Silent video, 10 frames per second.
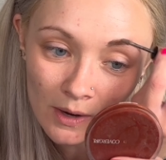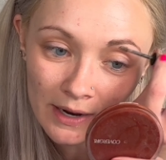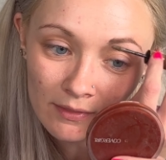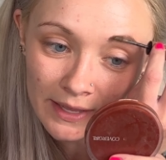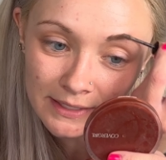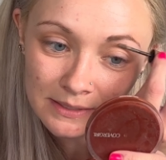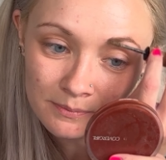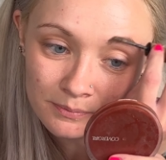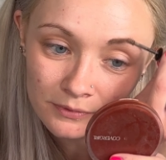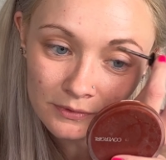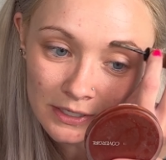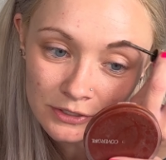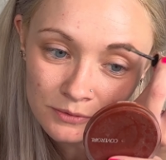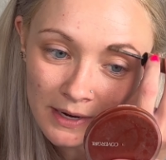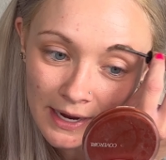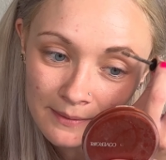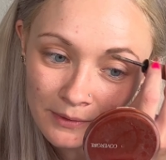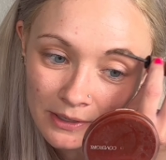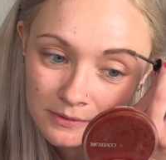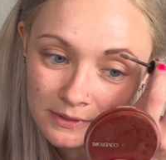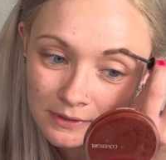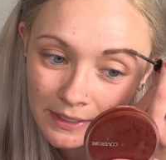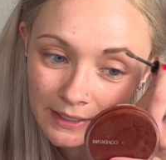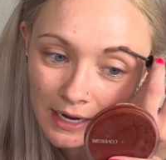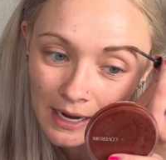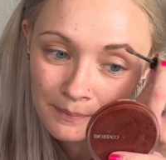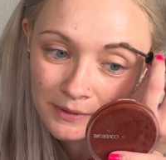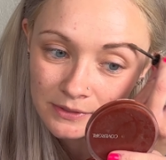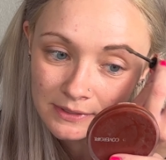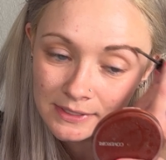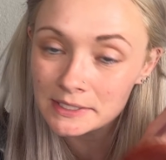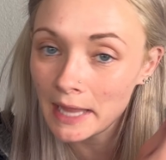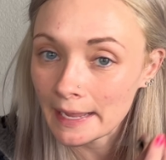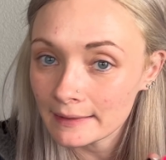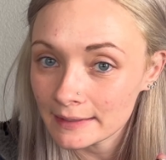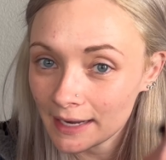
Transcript: I like to brush my eyebrows like up slightly.